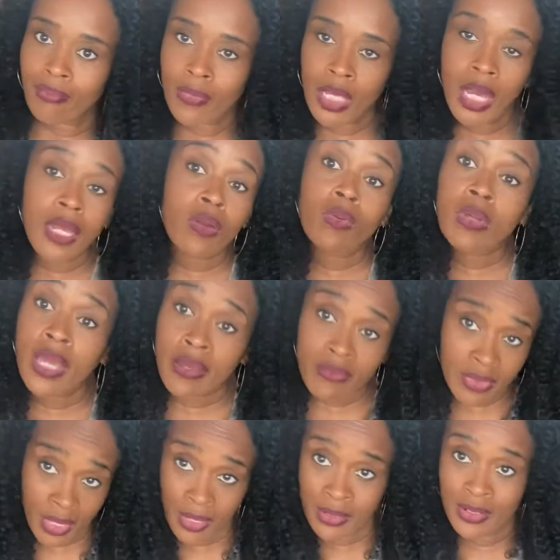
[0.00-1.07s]
I don't have
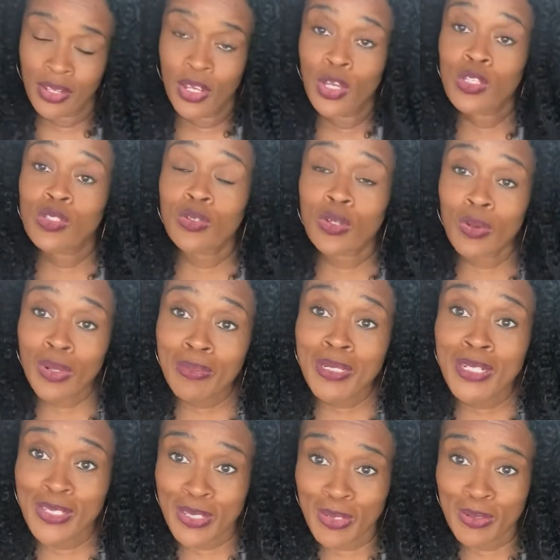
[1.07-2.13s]
that. So you know what I'm
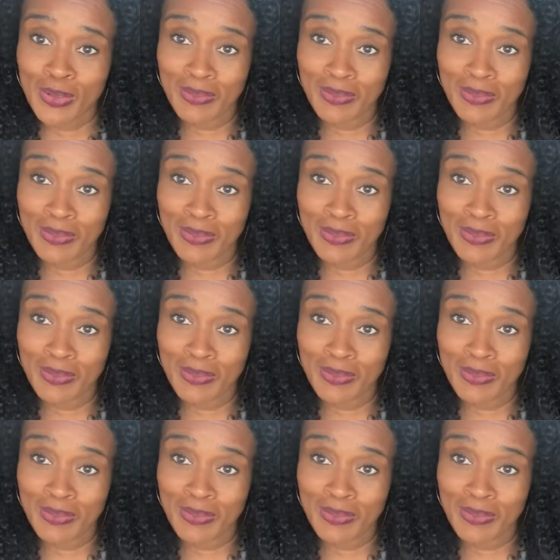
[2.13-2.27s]
gonna do?